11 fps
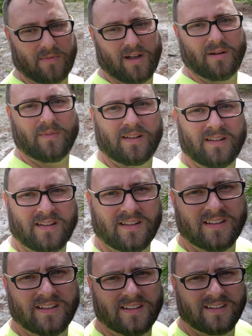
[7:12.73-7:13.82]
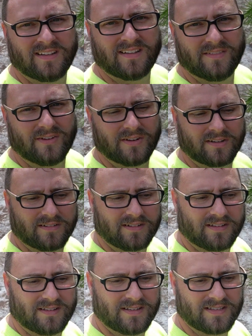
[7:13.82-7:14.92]
behind me. You can
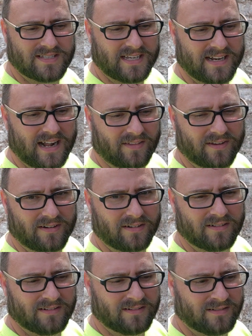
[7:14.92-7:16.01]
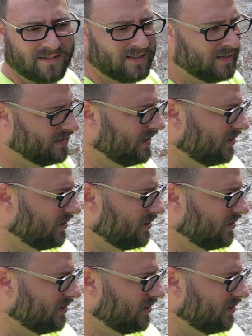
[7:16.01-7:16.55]
see it out there. It